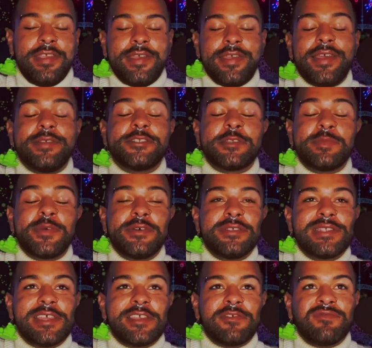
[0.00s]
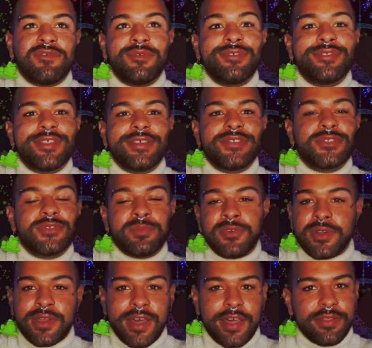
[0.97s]
I suppose like ruthless or
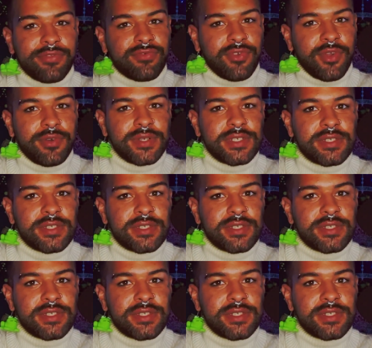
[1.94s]
more cutthroat